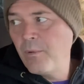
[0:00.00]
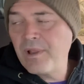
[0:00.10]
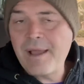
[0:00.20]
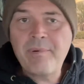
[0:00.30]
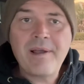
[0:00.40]

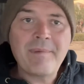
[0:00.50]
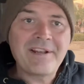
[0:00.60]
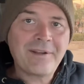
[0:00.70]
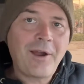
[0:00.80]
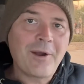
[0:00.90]
Well, I brought my
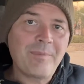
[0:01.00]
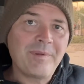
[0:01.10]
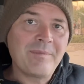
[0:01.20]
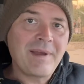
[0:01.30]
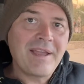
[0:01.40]
tarp
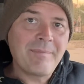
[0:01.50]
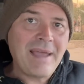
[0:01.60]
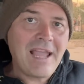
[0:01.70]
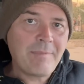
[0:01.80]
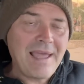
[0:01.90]
in my
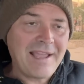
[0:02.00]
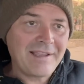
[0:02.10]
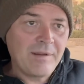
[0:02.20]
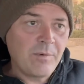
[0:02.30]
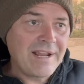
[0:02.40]

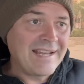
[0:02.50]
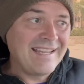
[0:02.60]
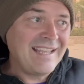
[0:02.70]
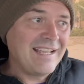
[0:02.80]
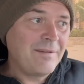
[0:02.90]
backpack, and what I
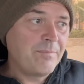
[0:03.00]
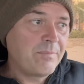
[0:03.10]
did,